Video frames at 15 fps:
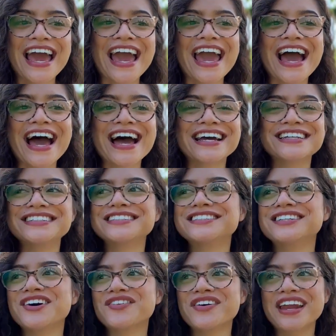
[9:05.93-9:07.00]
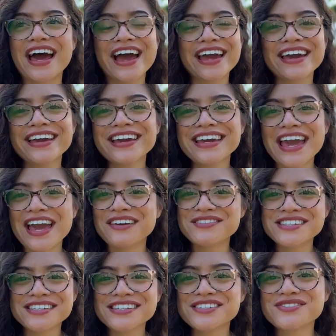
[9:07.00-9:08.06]
And when I came
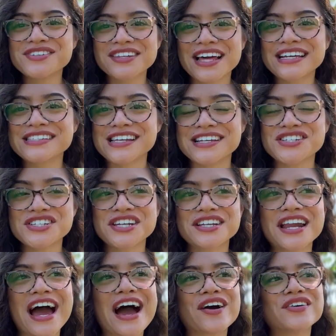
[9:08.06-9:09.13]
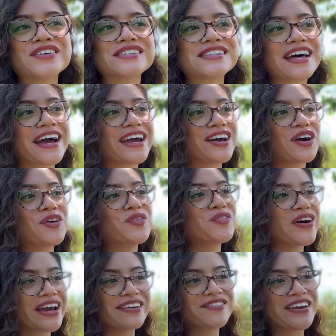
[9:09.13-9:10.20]
to this realization, I was like,
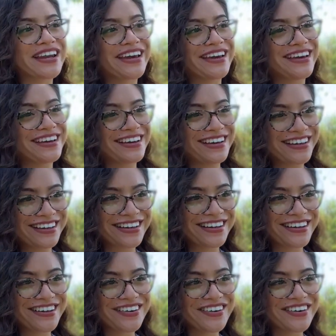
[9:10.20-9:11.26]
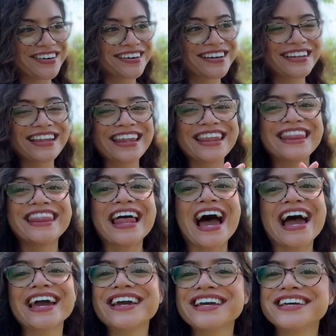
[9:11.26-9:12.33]
wait a minute,
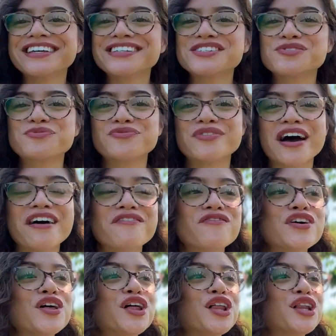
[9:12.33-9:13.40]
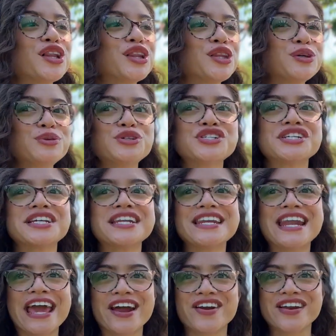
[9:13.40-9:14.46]
that is
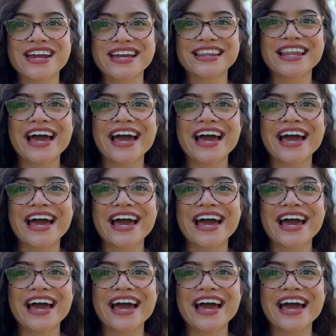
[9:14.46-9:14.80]
revolutionary.